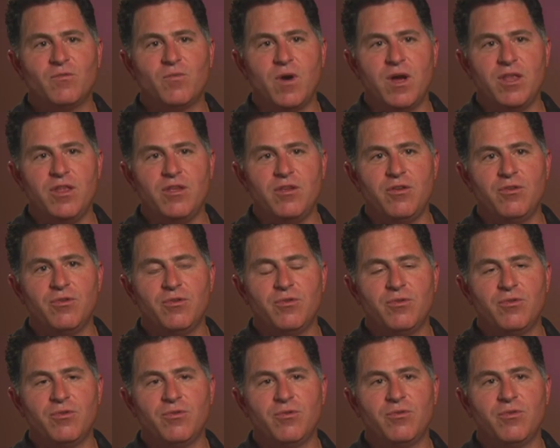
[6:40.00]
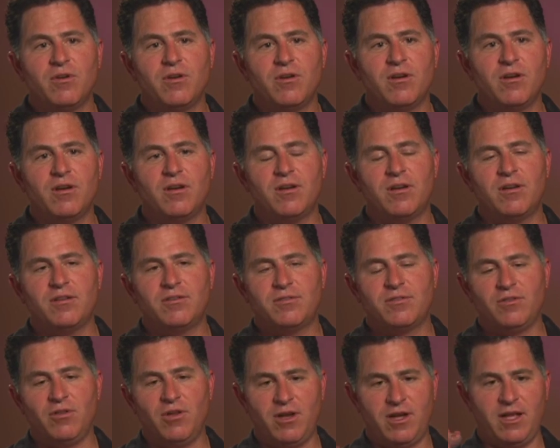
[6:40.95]
When you
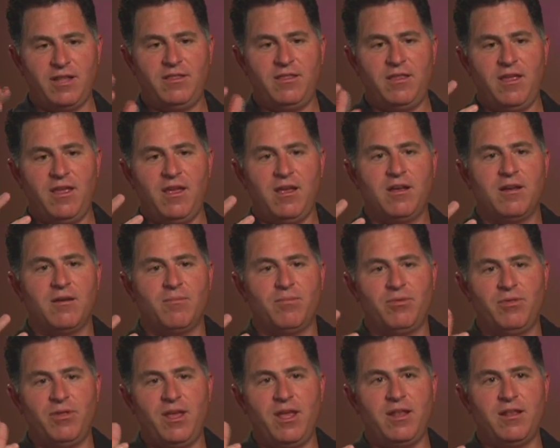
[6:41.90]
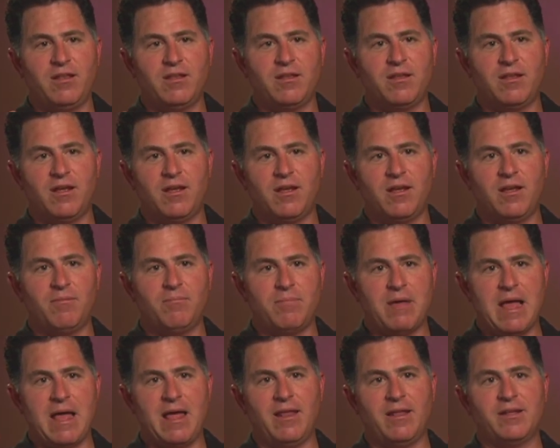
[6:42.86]
look at the complete uh,
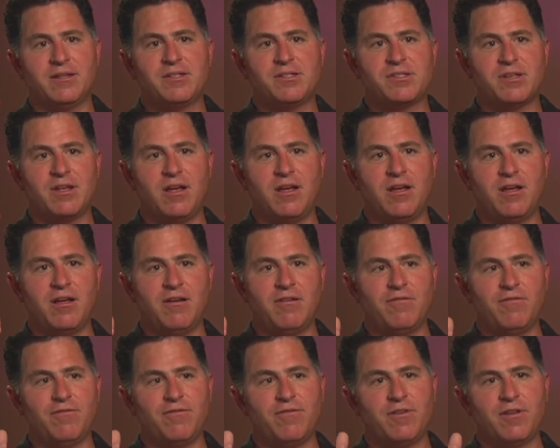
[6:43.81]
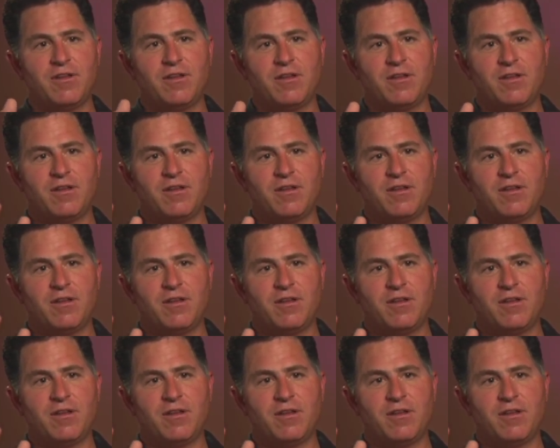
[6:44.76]
balance of,